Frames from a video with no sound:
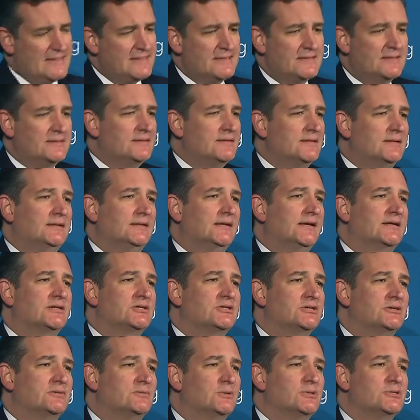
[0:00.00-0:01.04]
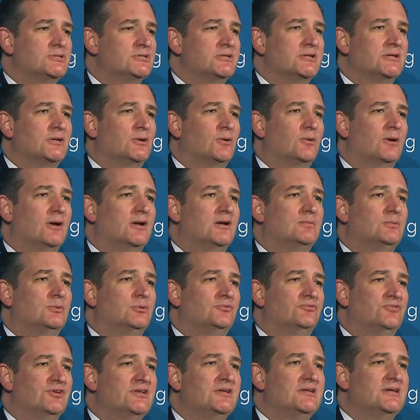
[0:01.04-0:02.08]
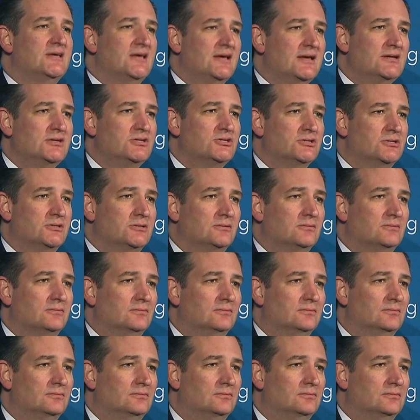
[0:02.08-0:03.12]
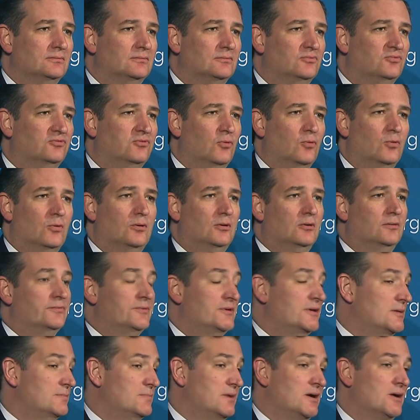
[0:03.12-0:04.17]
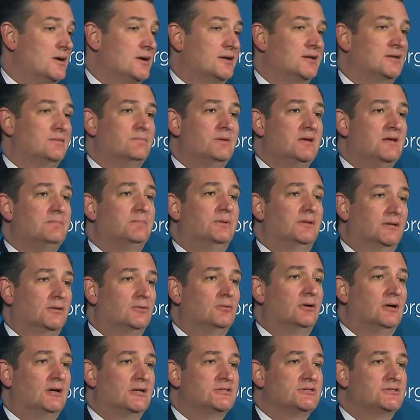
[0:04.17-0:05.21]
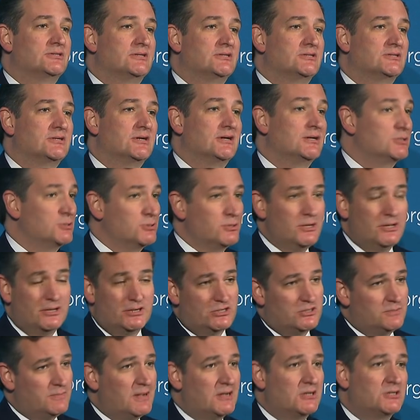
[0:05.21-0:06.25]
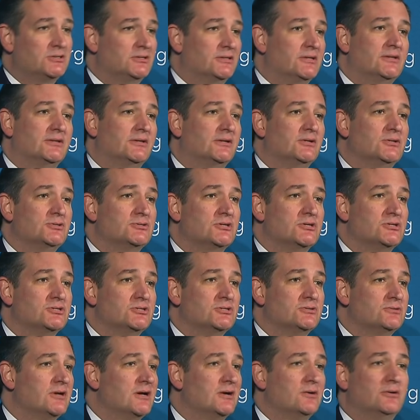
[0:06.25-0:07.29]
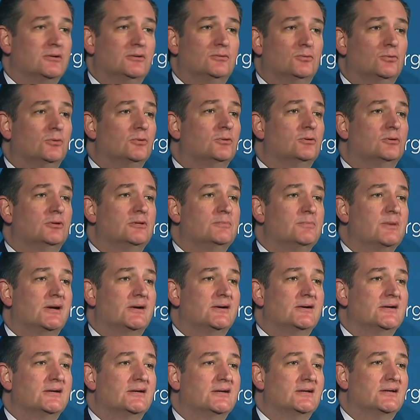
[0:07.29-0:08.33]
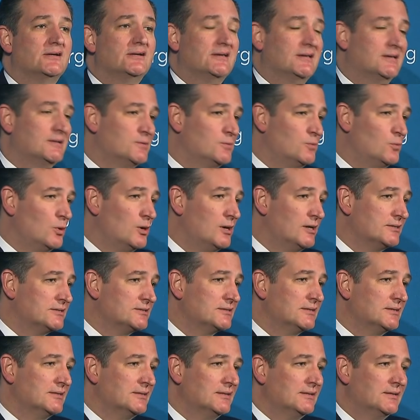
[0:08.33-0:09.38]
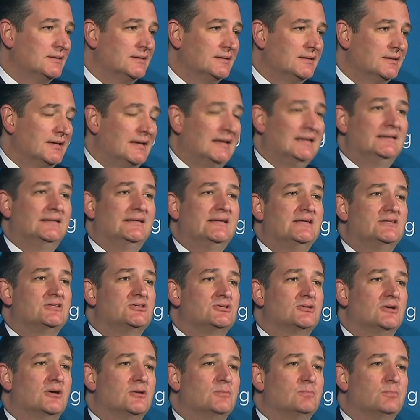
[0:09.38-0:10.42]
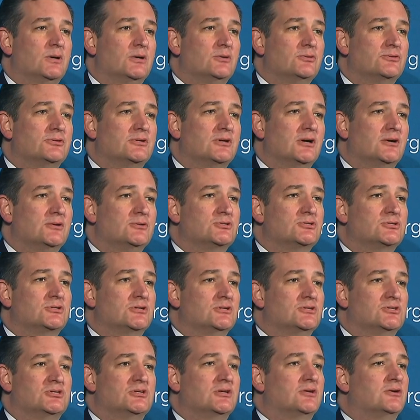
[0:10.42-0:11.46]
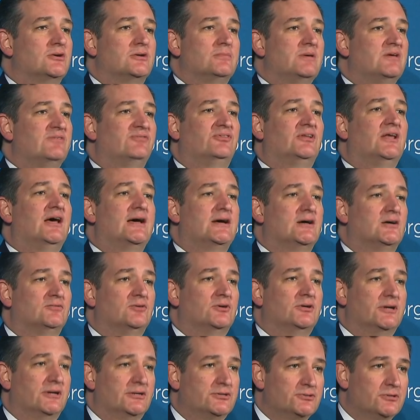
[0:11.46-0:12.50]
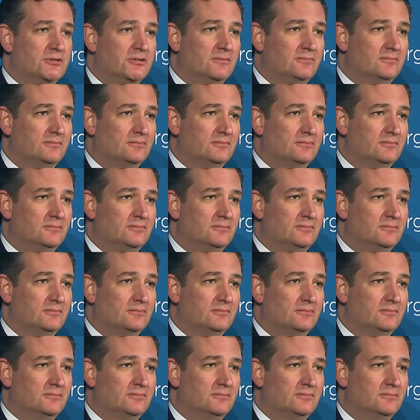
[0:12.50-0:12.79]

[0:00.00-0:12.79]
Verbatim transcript: think the election was an incredible vindication for the American people across this country, and especially those, as you note, in rural America, in what elites on both coasts consider to be flyover country.